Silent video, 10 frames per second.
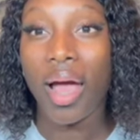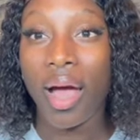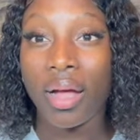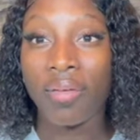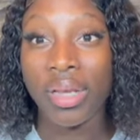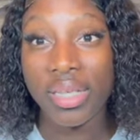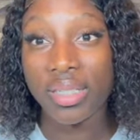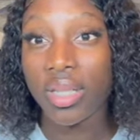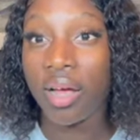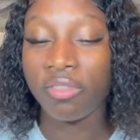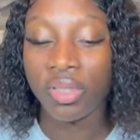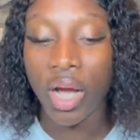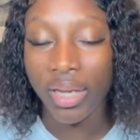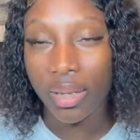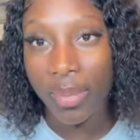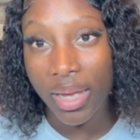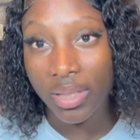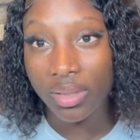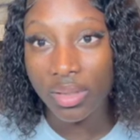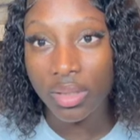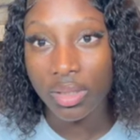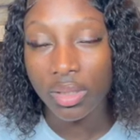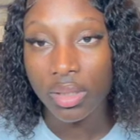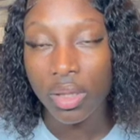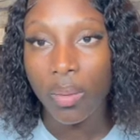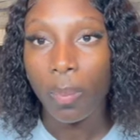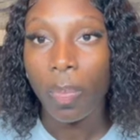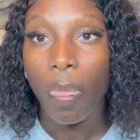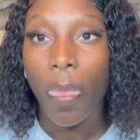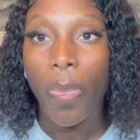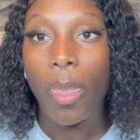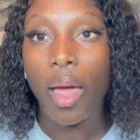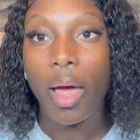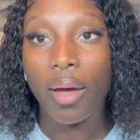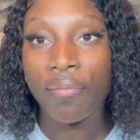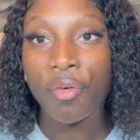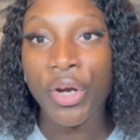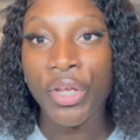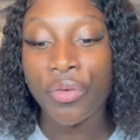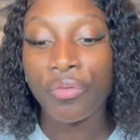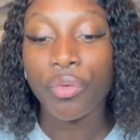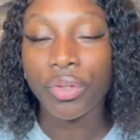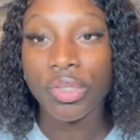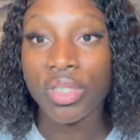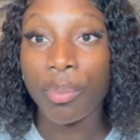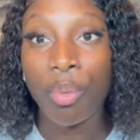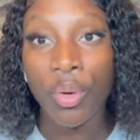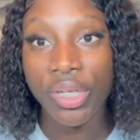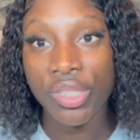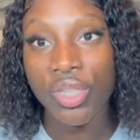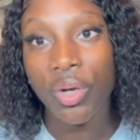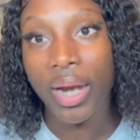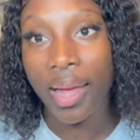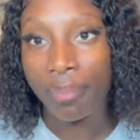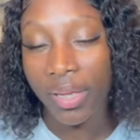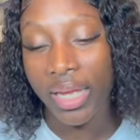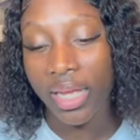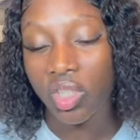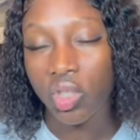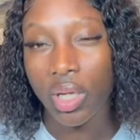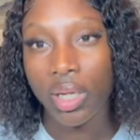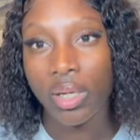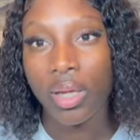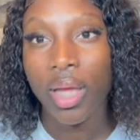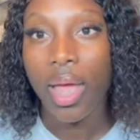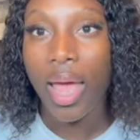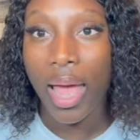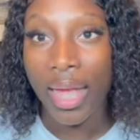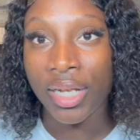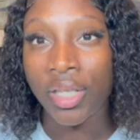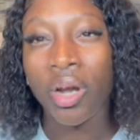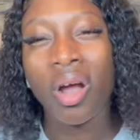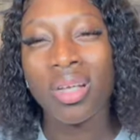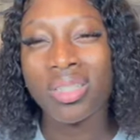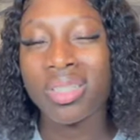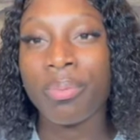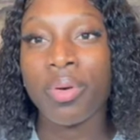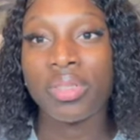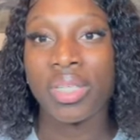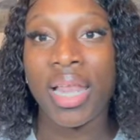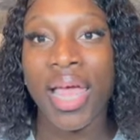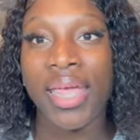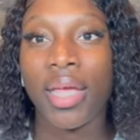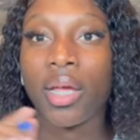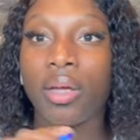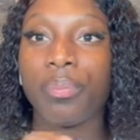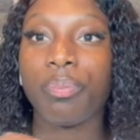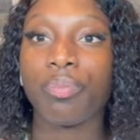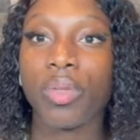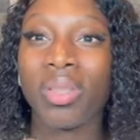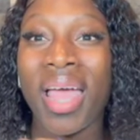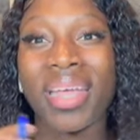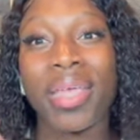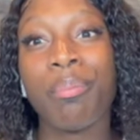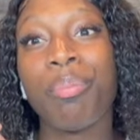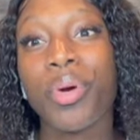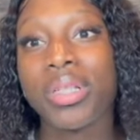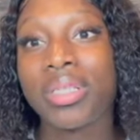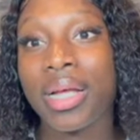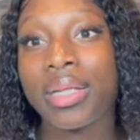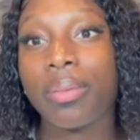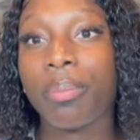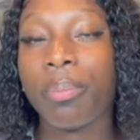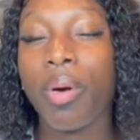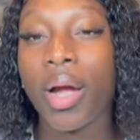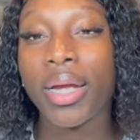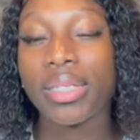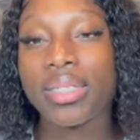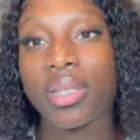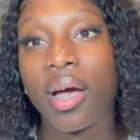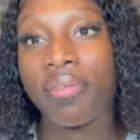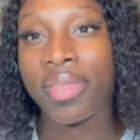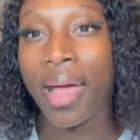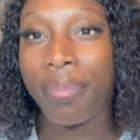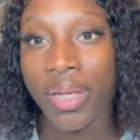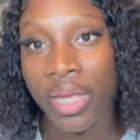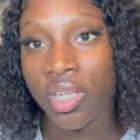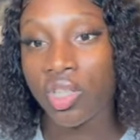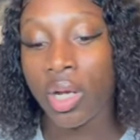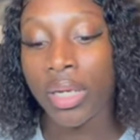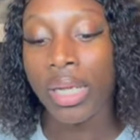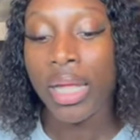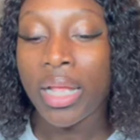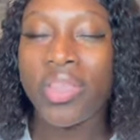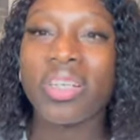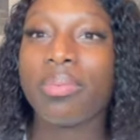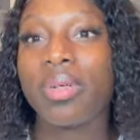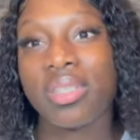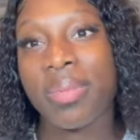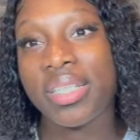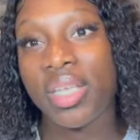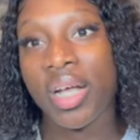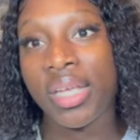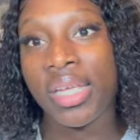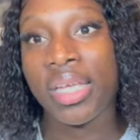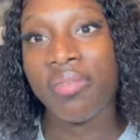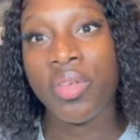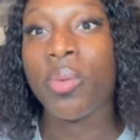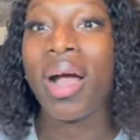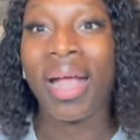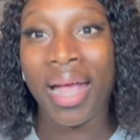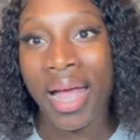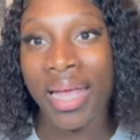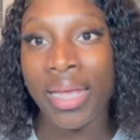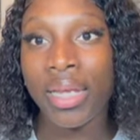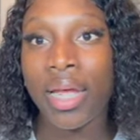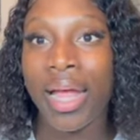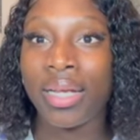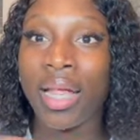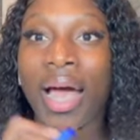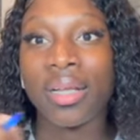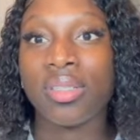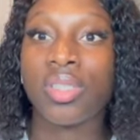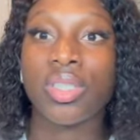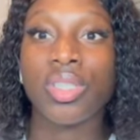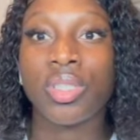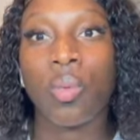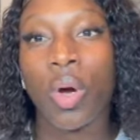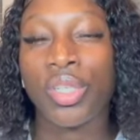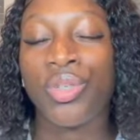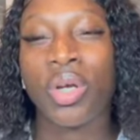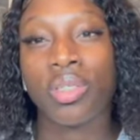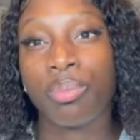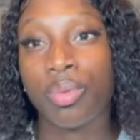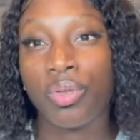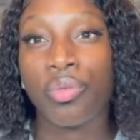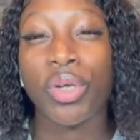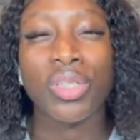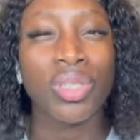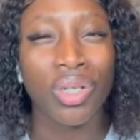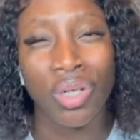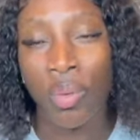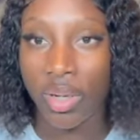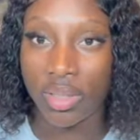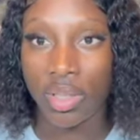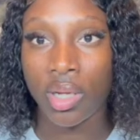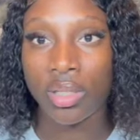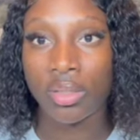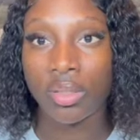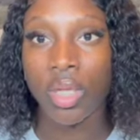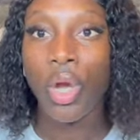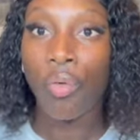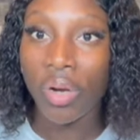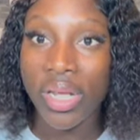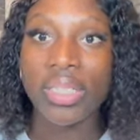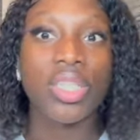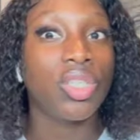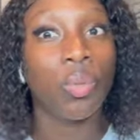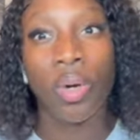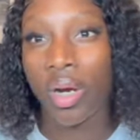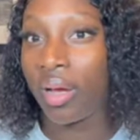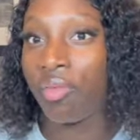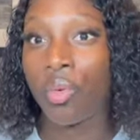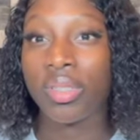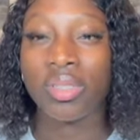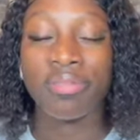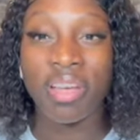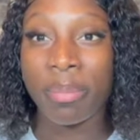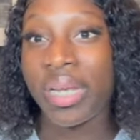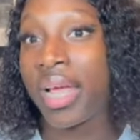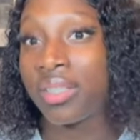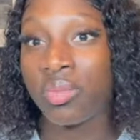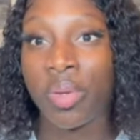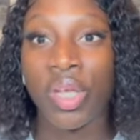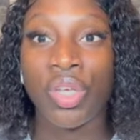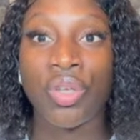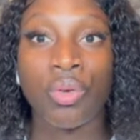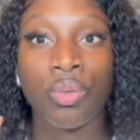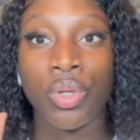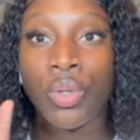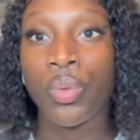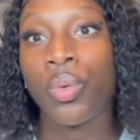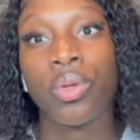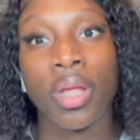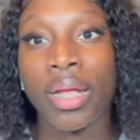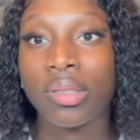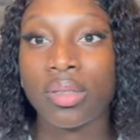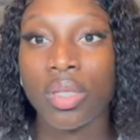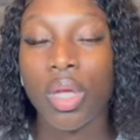a list of documents for to support your application, and they're also supposed to like important parts of the application. They're supposed to basically give you a guide and the answers to what you are to put for certain questions relating to work. Of course, the family aspect, you know that